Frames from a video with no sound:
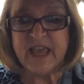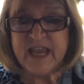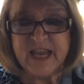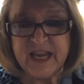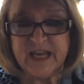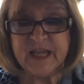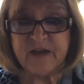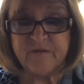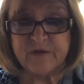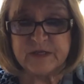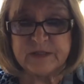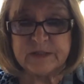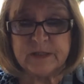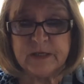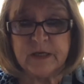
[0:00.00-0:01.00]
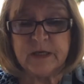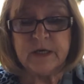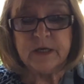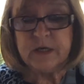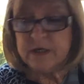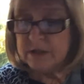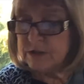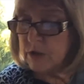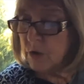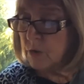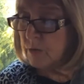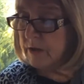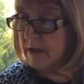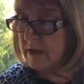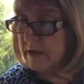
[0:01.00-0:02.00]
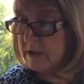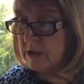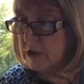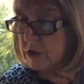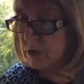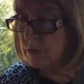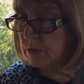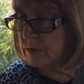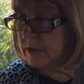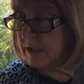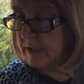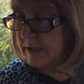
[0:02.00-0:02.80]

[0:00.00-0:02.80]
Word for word: any of us. So in Luke